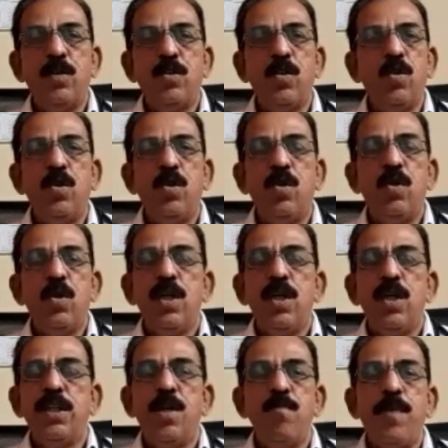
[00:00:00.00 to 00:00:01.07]
So
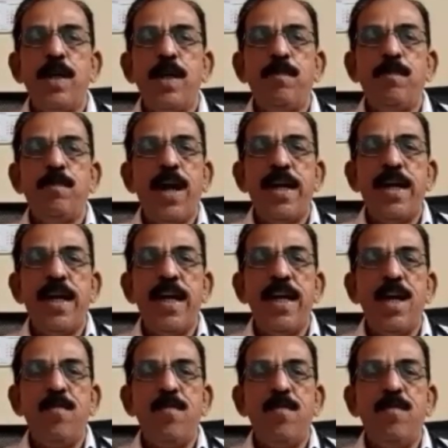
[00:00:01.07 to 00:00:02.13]
simple
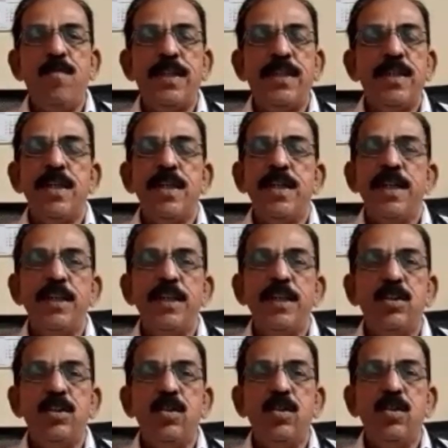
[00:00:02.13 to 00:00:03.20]
pranayama
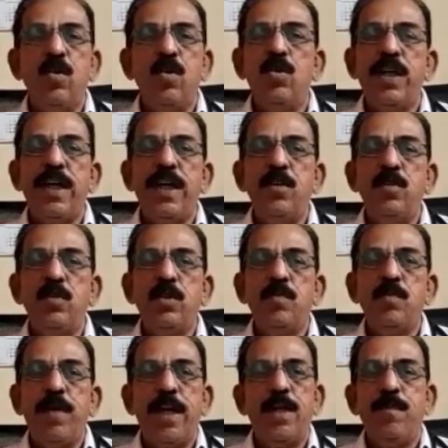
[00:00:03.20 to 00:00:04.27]
is known to
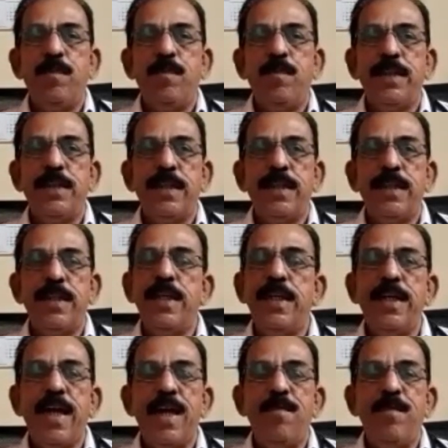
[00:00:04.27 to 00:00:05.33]
reduce blood pressure
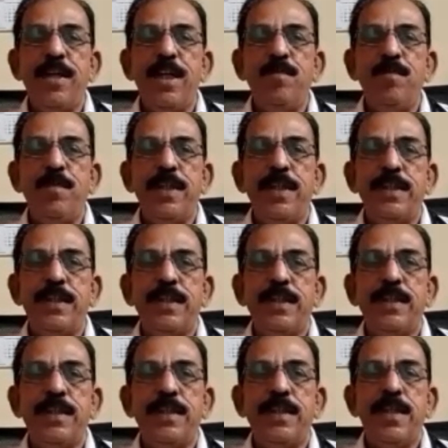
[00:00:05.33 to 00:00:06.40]
in diabetic
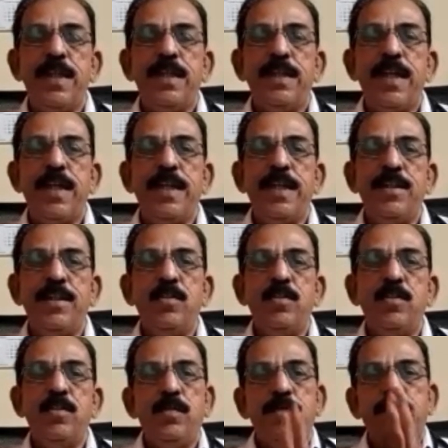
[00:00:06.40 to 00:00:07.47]
patients. Thank
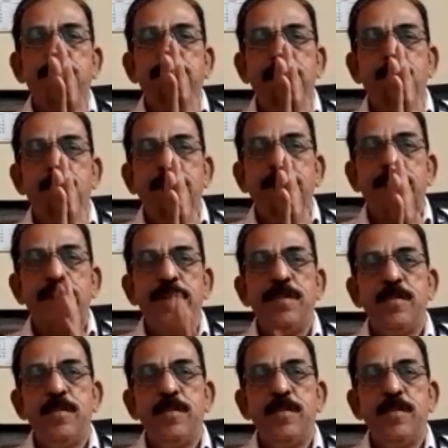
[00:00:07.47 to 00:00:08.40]
you. Namaste.